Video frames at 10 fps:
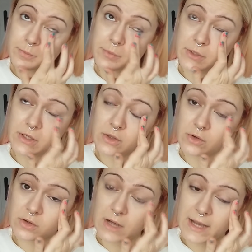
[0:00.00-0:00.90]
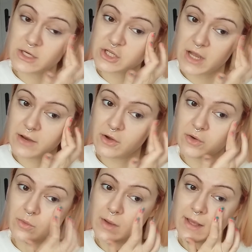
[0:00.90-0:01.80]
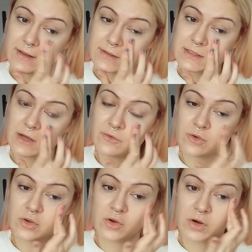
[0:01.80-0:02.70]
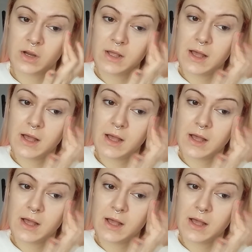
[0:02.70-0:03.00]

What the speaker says: putting your eyeshadow and stuff on your